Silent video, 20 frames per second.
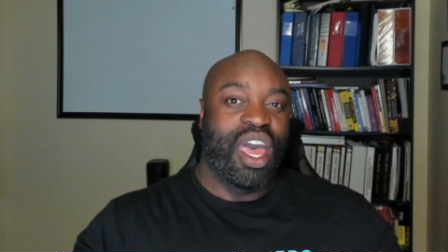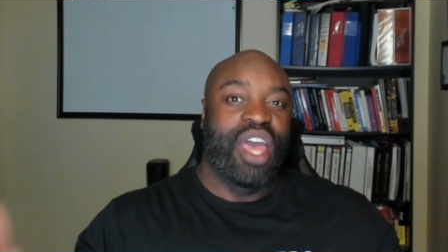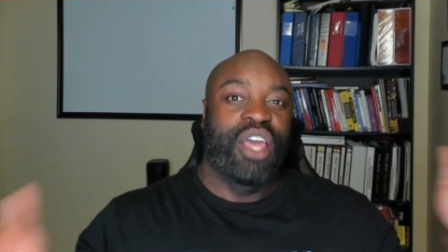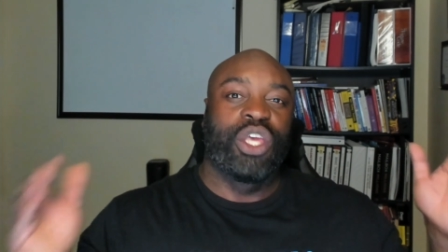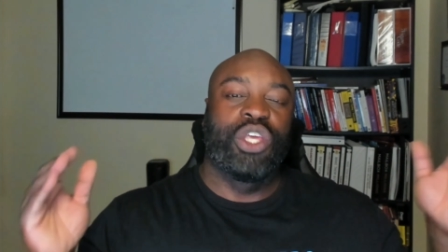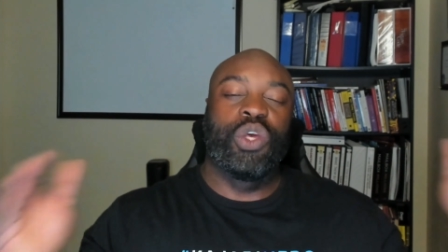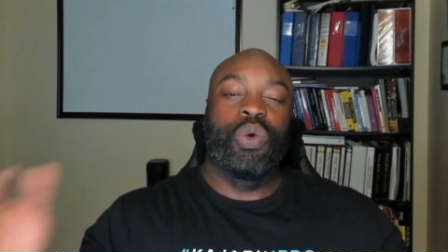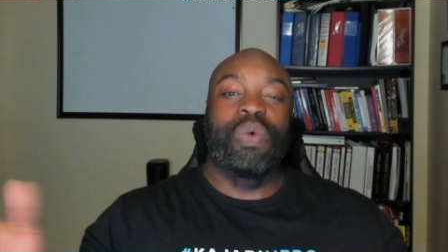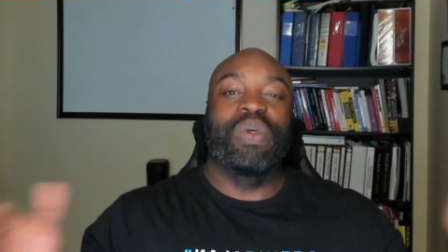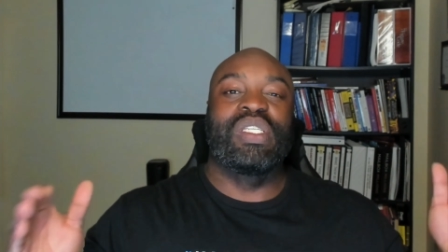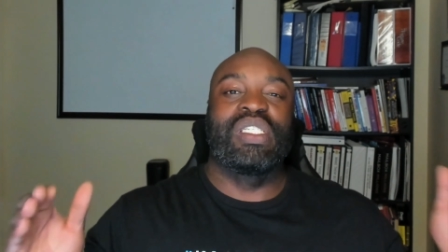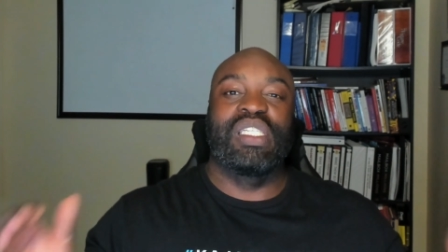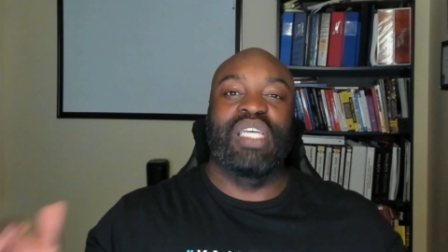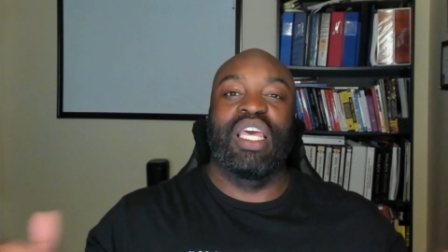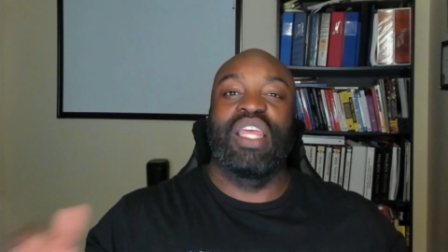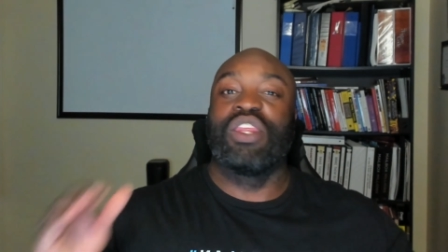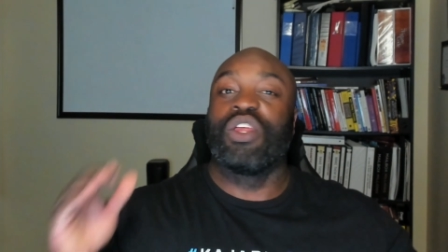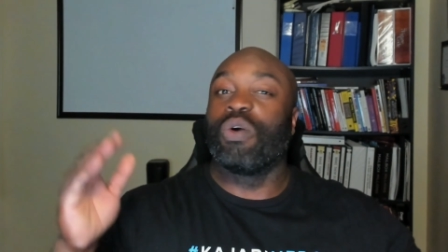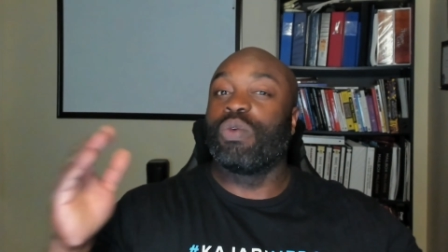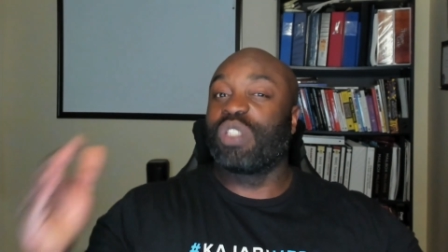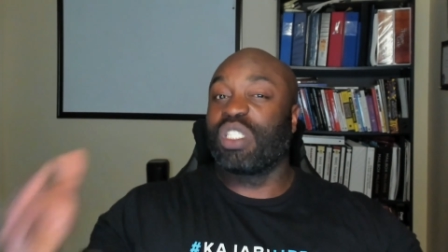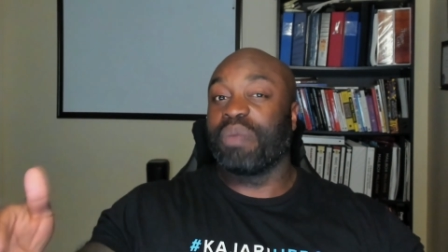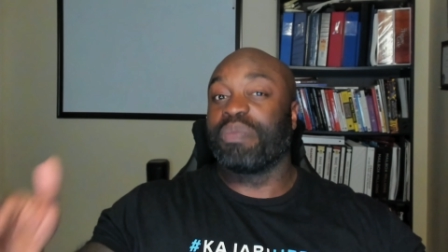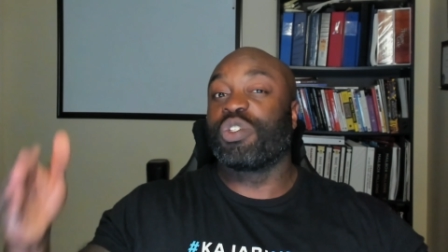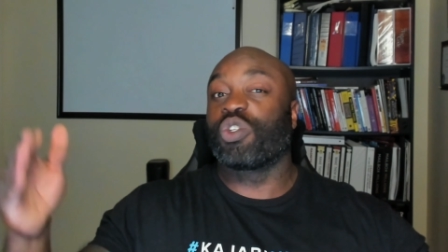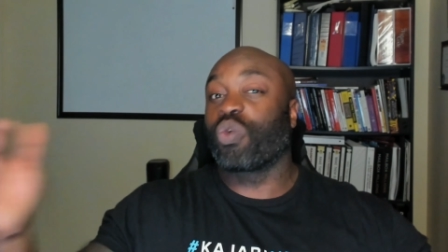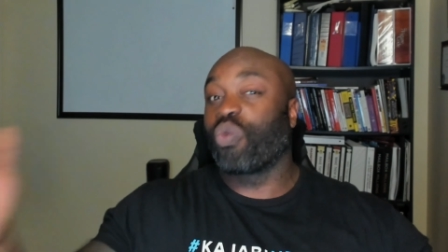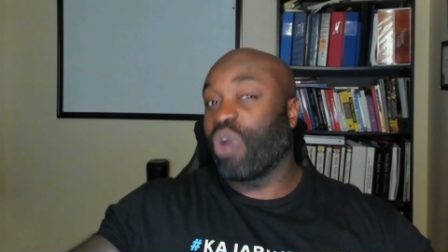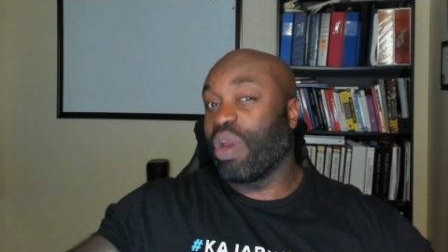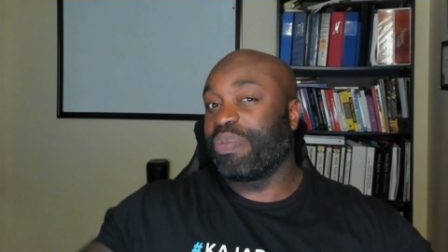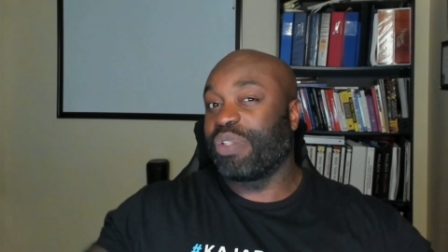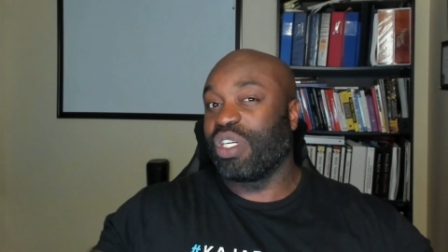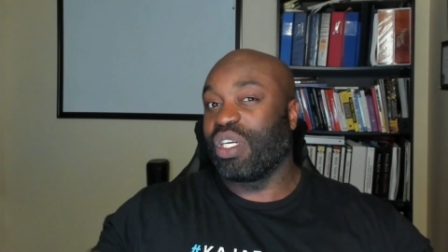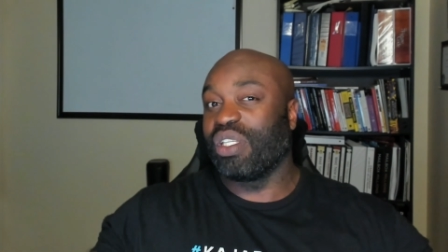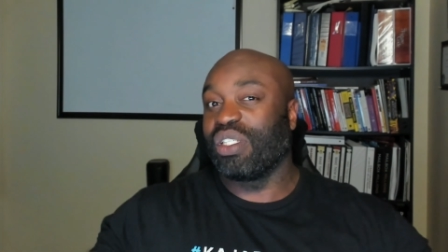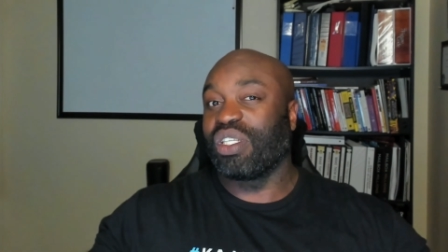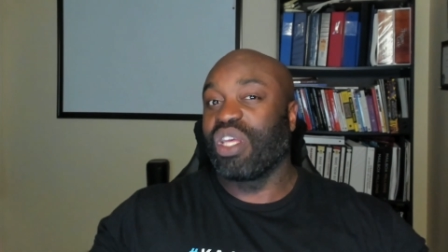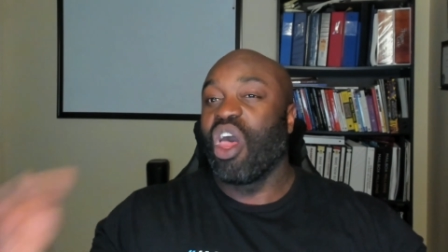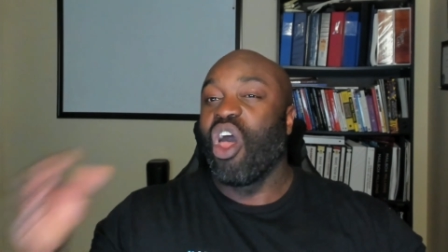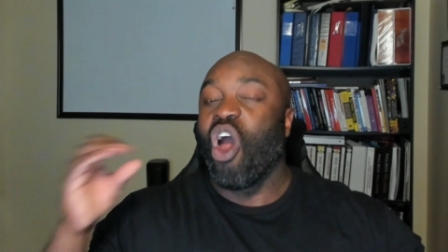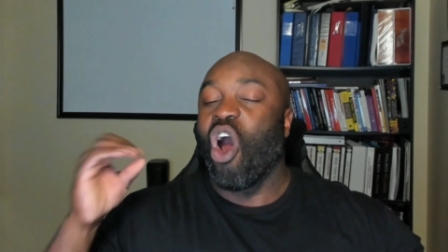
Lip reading: you would see those subscriptions